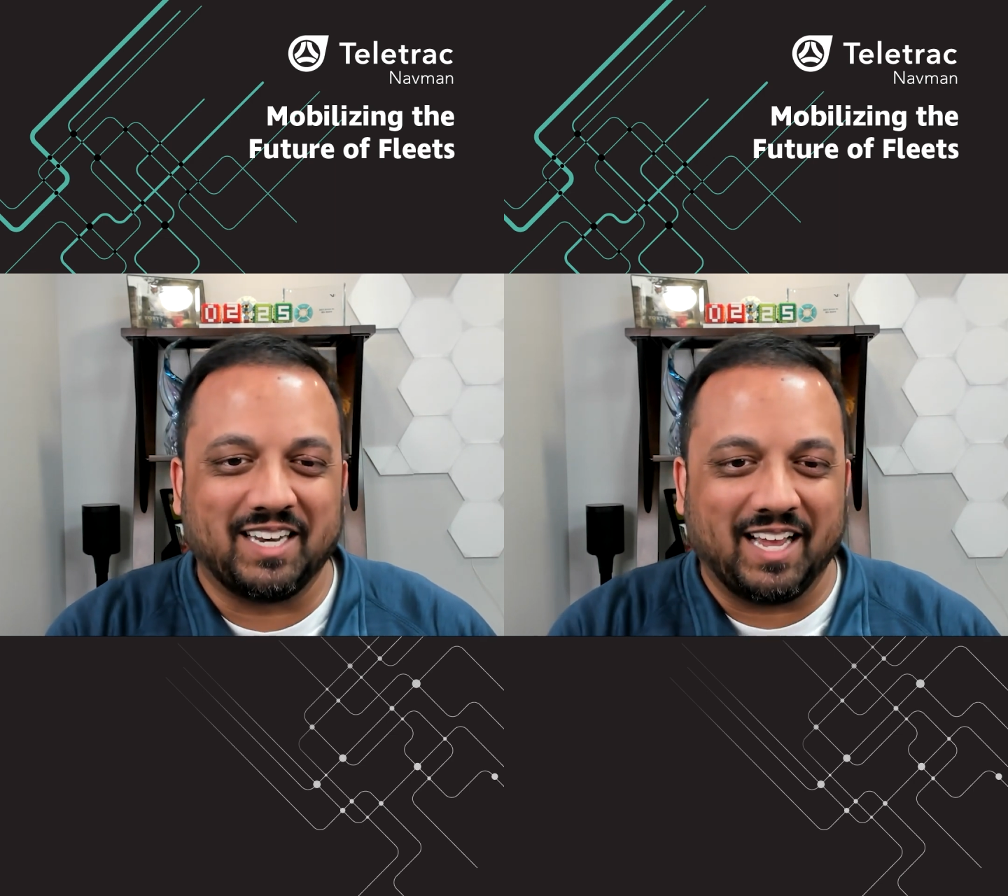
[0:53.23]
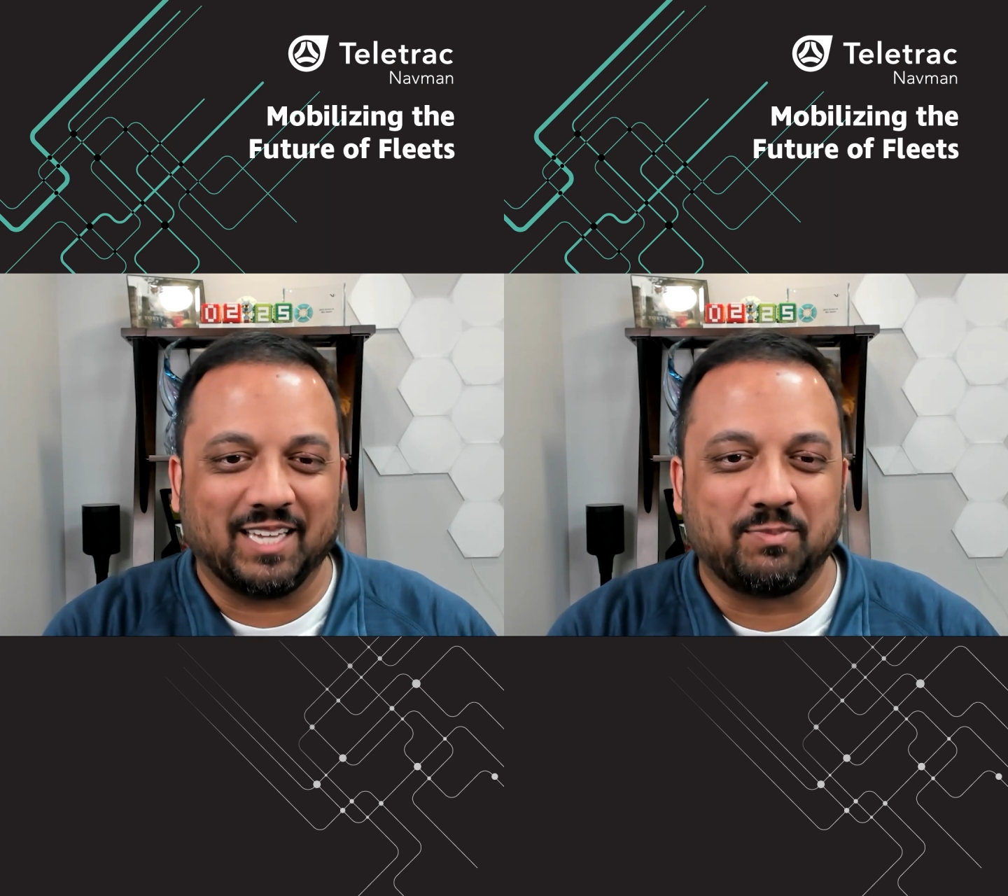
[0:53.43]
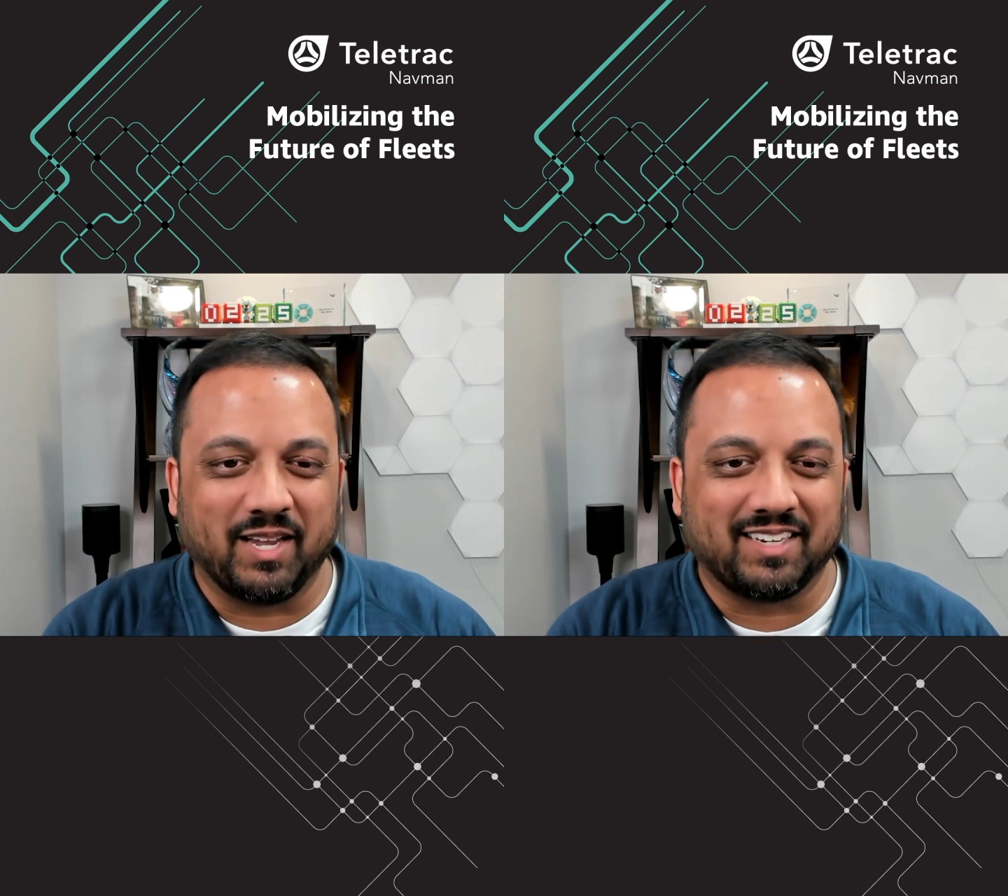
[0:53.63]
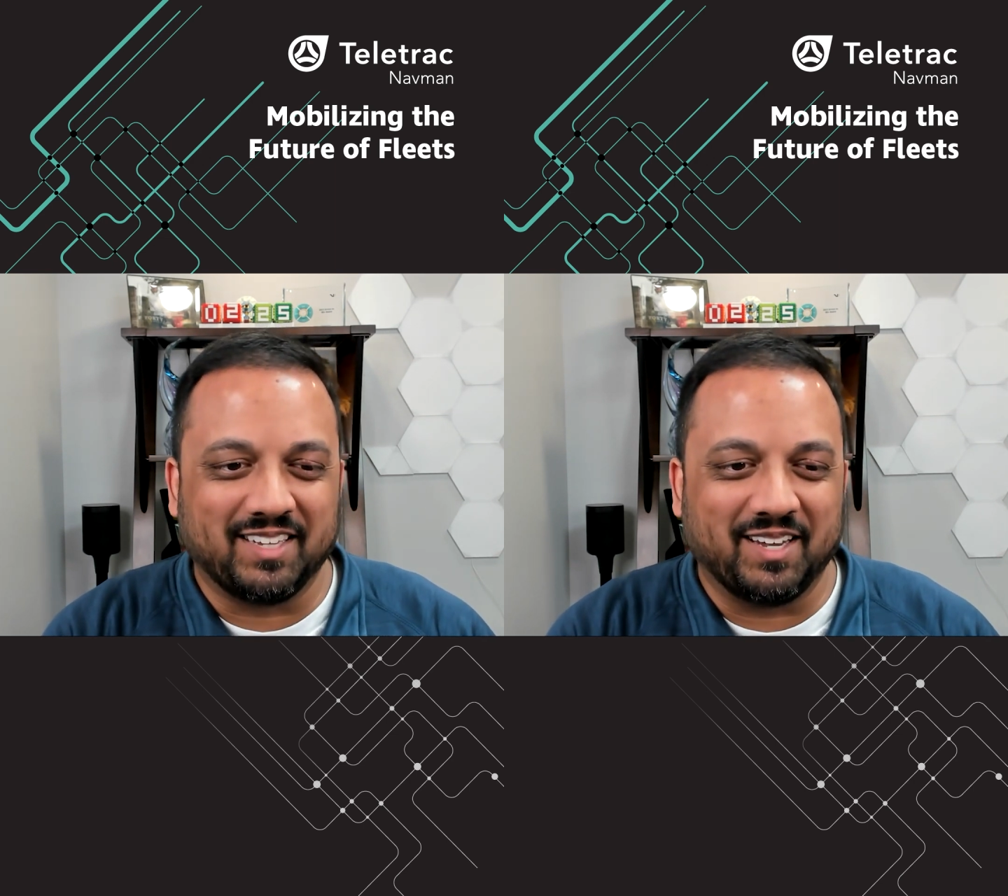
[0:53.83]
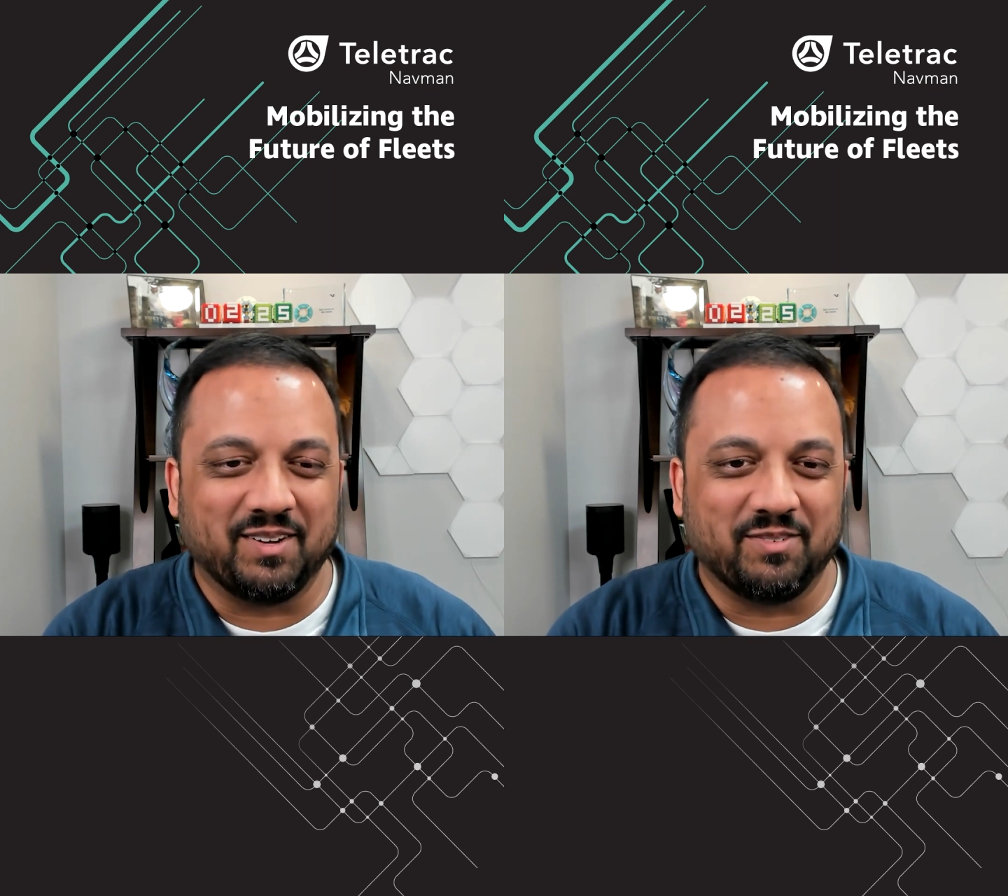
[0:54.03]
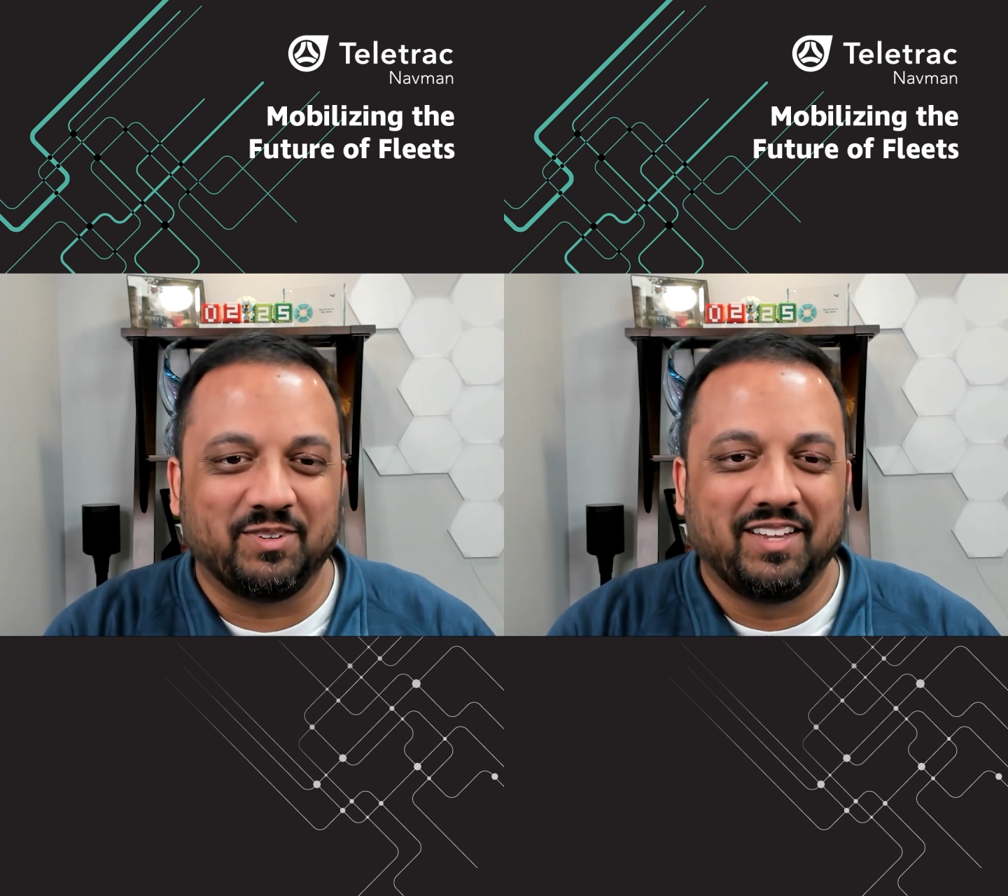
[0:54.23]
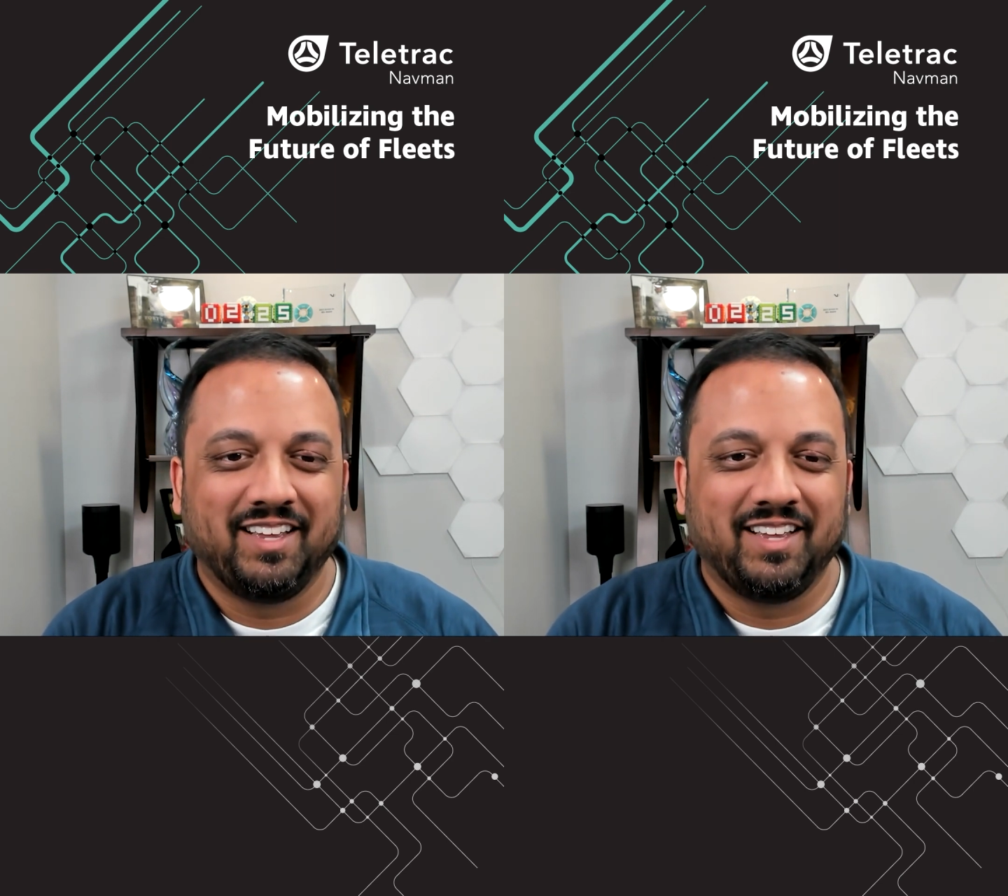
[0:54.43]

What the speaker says: aspect of